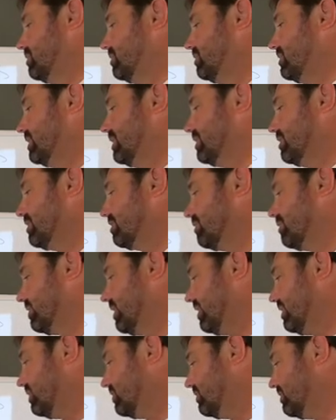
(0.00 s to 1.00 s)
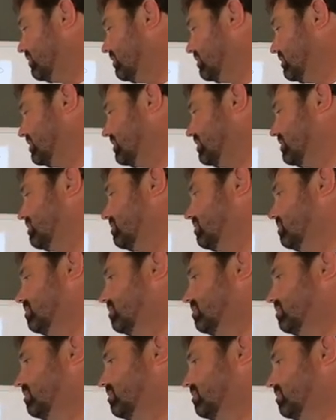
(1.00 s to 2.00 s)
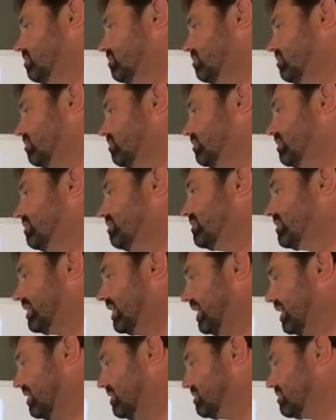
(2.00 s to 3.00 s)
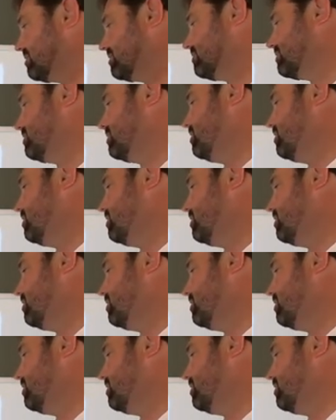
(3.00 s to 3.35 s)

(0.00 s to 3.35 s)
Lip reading: can either rent your unit or refinance